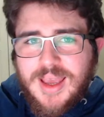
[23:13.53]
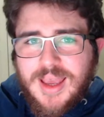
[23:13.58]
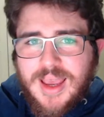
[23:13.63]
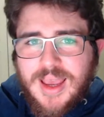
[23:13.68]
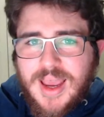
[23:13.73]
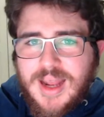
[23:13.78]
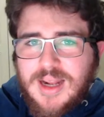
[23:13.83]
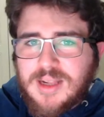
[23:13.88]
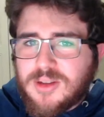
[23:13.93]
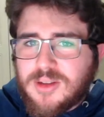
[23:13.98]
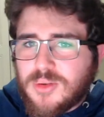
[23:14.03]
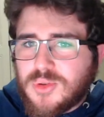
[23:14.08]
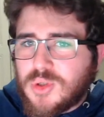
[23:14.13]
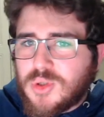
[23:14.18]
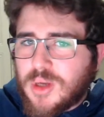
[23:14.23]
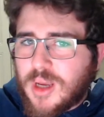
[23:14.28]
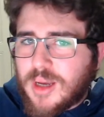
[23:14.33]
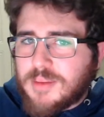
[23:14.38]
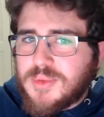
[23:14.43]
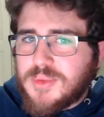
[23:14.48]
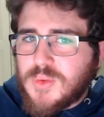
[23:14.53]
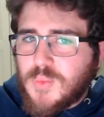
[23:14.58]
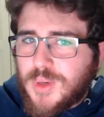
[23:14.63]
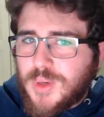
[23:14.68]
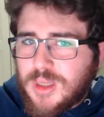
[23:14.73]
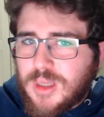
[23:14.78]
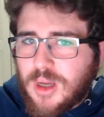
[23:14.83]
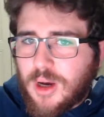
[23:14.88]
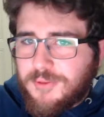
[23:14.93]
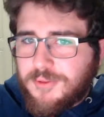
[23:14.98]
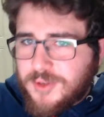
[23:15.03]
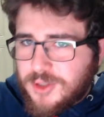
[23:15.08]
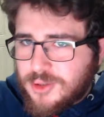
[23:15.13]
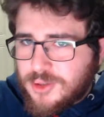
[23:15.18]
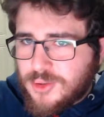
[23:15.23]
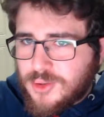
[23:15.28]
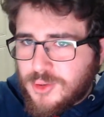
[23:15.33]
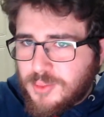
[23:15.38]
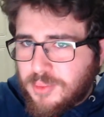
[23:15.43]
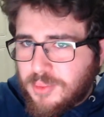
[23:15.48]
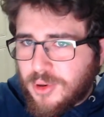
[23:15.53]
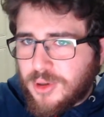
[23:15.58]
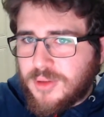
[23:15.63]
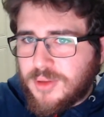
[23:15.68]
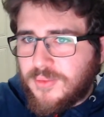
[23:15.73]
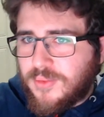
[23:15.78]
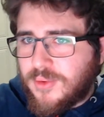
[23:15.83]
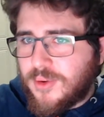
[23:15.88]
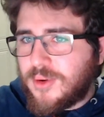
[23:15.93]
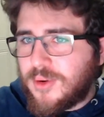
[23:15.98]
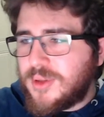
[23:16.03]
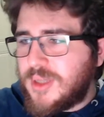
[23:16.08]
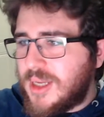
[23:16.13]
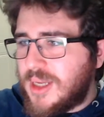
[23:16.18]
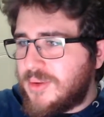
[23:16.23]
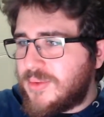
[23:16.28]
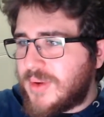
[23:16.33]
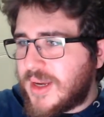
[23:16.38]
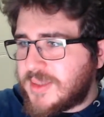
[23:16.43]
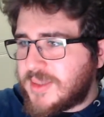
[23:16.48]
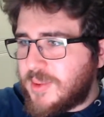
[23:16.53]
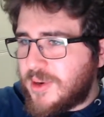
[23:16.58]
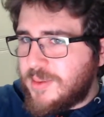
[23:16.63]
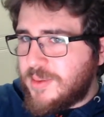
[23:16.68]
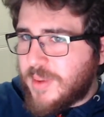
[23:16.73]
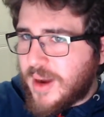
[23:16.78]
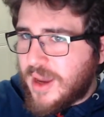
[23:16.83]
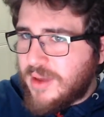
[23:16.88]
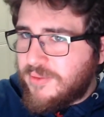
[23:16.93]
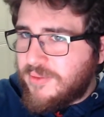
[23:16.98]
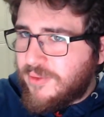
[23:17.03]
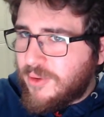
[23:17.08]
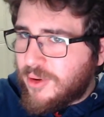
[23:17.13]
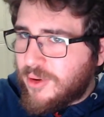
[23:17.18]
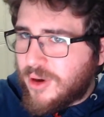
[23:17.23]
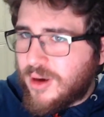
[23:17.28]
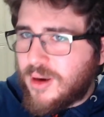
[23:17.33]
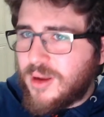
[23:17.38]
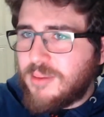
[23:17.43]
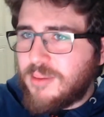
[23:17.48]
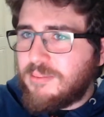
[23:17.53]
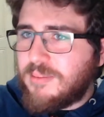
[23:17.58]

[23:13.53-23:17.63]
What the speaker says: And it also comes with official support for the Raspberry Pi 4,